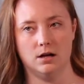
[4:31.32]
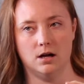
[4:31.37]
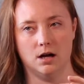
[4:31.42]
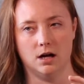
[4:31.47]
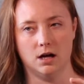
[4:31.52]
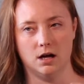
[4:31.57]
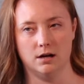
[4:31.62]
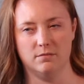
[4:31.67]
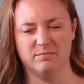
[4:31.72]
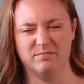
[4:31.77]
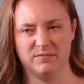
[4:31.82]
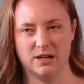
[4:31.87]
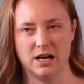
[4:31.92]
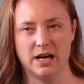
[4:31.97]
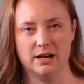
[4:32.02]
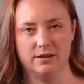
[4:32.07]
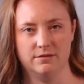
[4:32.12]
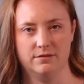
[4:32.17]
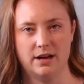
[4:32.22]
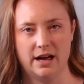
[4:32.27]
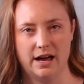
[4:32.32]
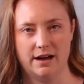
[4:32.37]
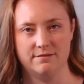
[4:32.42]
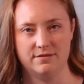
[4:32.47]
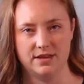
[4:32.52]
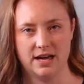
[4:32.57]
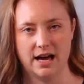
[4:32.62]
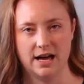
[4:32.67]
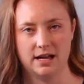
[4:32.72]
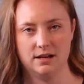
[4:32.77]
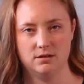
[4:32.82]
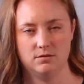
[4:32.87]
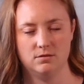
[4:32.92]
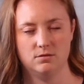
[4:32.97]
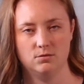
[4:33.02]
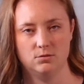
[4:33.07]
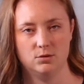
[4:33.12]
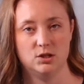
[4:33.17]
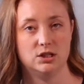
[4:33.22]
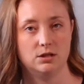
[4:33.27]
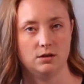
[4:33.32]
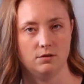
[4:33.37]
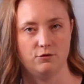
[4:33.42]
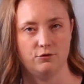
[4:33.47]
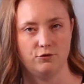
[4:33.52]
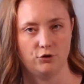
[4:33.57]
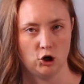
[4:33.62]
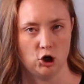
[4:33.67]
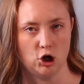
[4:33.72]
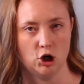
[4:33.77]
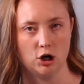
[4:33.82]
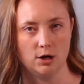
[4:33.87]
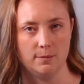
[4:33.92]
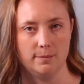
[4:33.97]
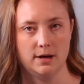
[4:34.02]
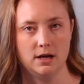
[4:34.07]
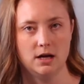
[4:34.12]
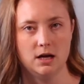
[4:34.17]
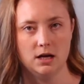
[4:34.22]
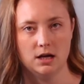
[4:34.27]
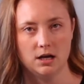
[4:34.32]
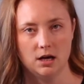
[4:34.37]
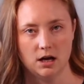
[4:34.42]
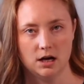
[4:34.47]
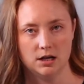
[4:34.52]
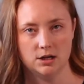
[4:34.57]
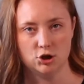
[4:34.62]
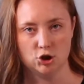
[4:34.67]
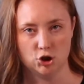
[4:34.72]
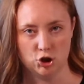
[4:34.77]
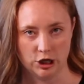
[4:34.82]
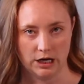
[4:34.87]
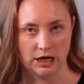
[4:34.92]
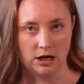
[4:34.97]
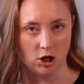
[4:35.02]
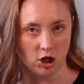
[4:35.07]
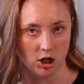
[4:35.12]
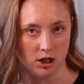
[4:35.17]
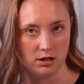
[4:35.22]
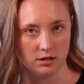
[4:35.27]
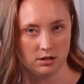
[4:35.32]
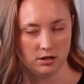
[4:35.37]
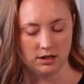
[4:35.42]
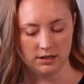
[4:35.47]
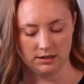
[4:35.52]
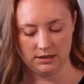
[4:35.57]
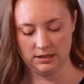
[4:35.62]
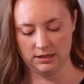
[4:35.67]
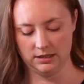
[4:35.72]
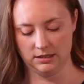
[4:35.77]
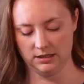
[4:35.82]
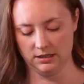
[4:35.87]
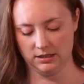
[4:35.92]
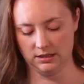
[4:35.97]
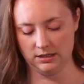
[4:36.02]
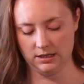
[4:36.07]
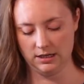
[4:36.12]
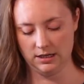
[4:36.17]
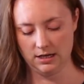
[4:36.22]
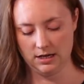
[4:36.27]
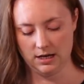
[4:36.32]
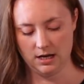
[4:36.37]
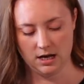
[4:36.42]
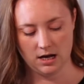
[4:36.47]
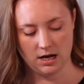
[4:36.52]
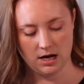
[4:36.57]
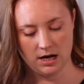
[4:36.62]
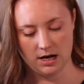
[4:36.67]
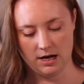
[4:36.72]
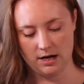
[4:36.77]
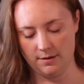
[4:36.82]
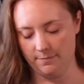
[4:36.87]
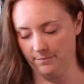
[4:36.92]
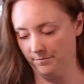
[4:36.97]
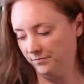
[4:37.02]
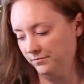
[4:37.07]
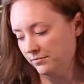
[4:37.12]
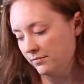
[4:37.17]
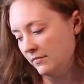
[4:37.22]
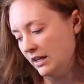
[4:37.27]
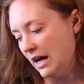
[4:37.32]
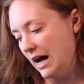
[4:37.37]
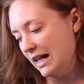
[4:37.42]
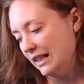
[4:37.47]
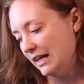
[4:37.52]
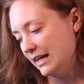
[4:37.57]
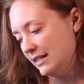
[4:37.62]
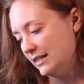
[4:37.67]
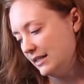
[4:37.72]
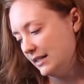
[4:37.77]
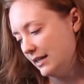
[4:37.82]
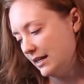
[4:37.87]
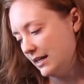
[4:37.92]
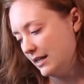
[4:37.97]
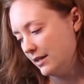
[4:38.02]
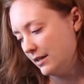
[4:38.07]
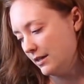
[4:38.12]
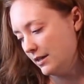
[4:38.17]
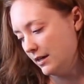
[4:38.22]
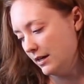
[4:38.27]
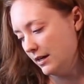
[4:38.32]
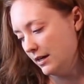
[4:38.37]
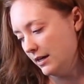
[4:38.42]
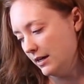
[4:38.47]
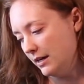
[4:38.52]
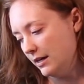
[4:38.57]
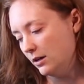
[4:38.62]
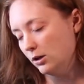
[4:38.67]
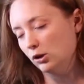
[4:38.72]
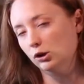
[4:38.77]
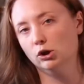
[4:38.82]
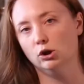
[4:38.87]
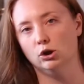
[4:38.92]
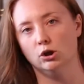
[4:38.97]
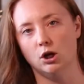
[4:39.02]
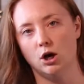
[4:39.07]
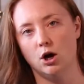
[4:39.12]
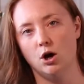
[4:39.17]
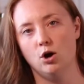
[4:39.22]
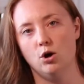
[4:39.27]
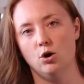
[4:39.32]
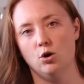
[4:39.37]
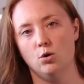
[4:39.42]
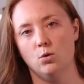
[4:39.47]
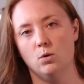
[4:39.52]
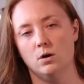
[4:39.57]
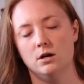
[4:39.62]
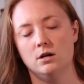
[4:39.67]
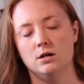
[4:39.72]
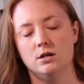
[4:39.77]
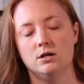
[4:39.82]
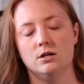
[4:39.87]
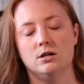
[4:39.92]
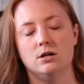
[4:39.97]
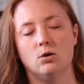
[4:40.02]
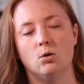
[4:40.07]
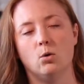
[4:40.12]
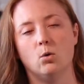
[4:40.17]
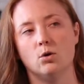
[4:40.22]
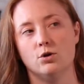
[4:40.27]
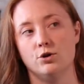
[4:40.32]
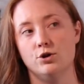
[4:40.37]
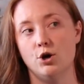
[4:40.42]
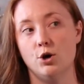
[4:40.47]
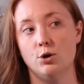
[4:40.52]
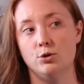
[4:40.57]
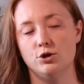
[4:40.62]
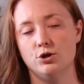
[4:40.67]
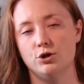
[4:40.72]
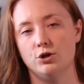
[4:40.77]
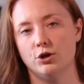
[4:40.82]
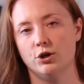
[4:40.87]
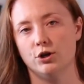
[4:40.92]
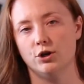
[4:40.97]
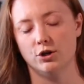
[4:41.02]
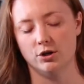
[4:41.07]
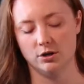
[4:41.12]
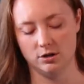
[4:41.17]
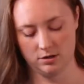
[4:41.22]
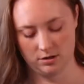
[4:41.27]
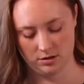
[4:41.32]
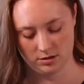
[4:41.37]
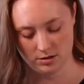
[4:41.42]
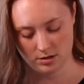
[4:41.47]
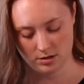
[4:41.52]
kind of have that firm gel consistency. I like to get the low or no sugar